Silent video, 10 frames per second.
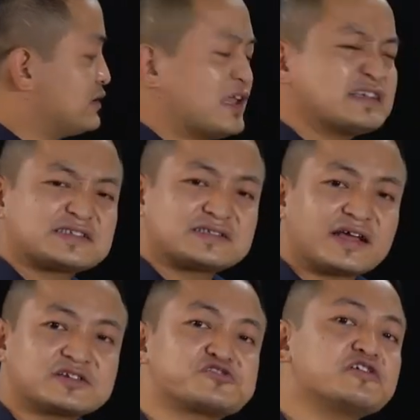let's
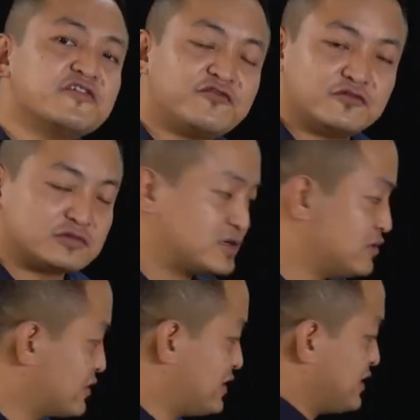take 3 food,
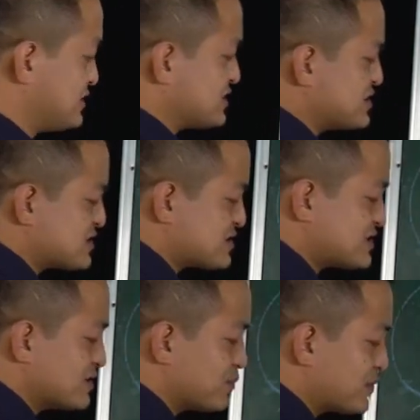okay?
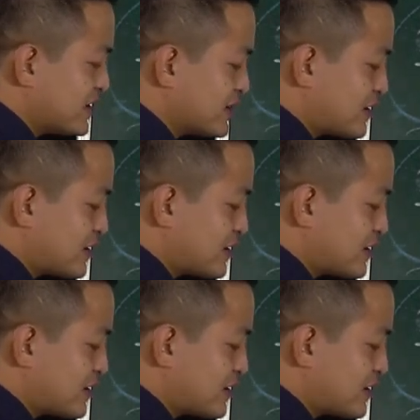Just simply